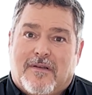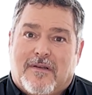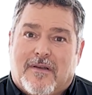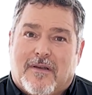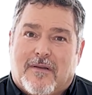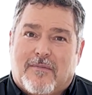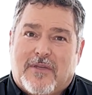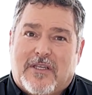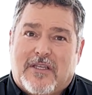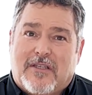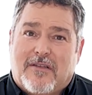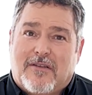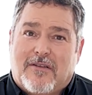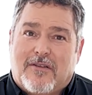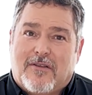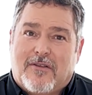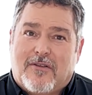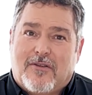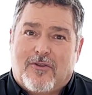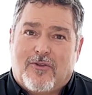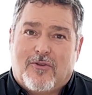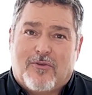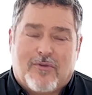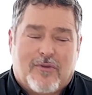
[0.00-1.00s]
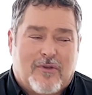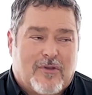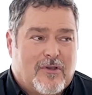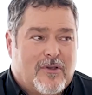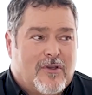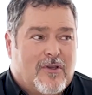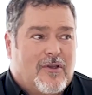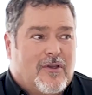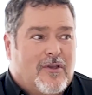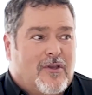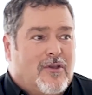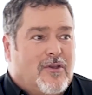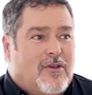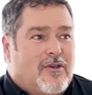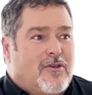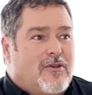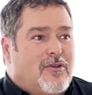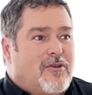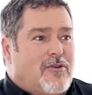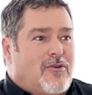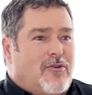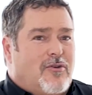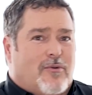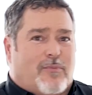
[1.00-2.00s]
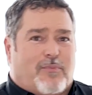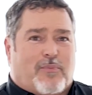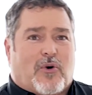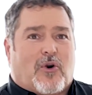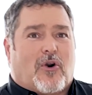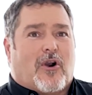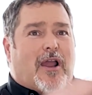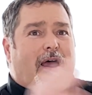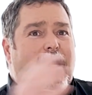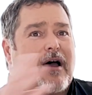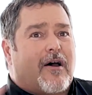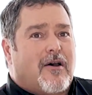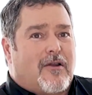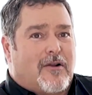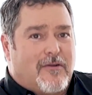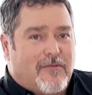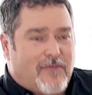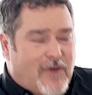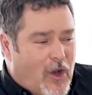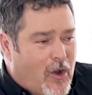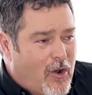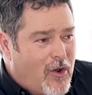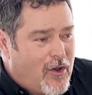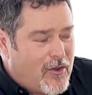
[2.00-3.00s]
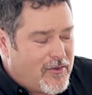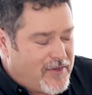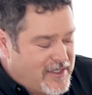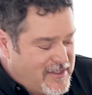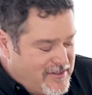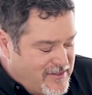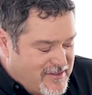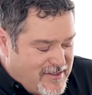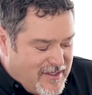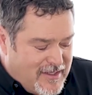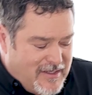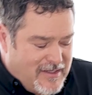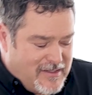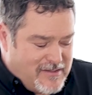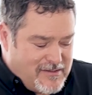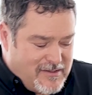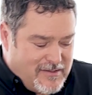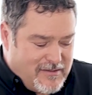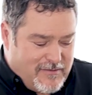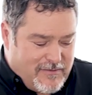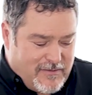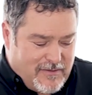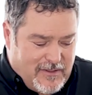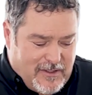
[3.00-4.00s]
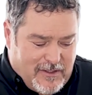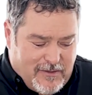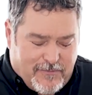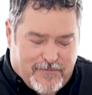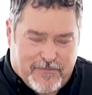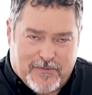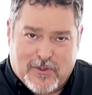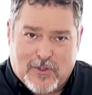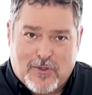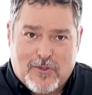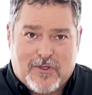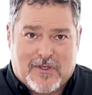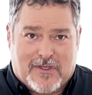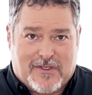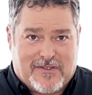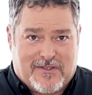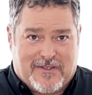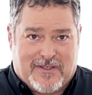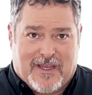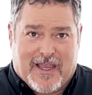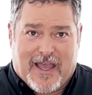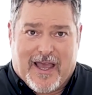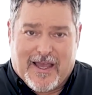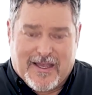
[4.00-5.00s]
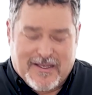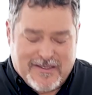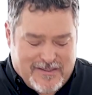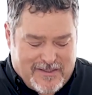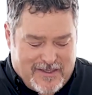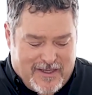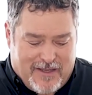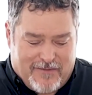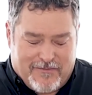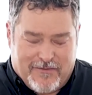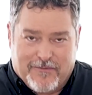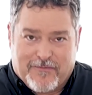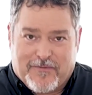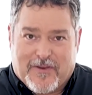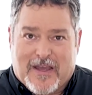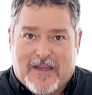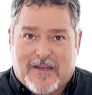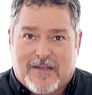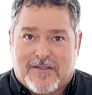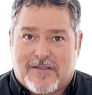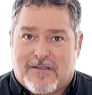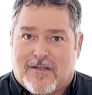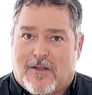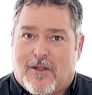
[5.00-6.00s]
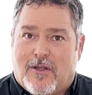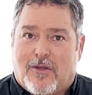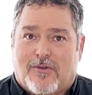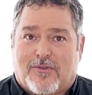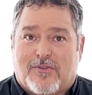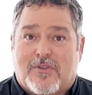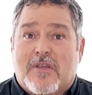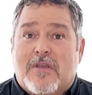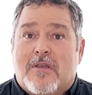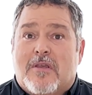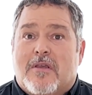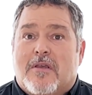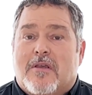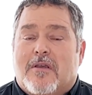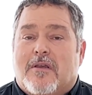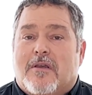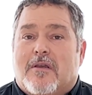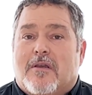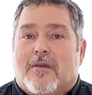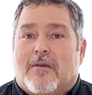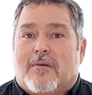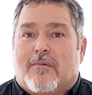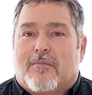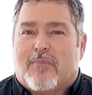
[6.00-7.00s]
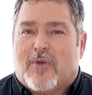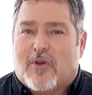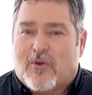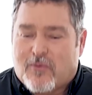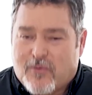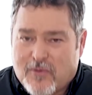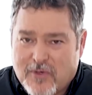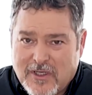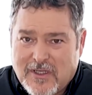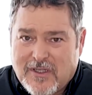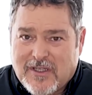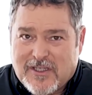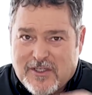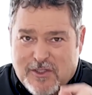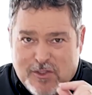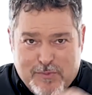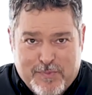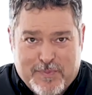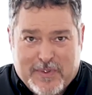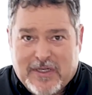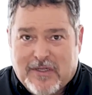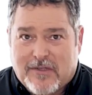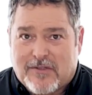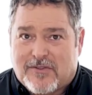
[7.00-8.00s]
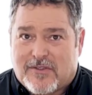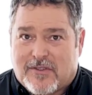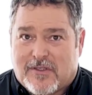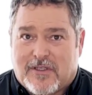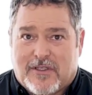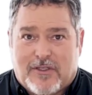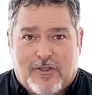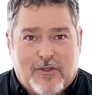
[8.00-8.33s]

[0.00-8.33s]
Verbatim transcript: I mean, you you're proud of all these things the, the affluence, the have, the finest clothes. But really, spiritually,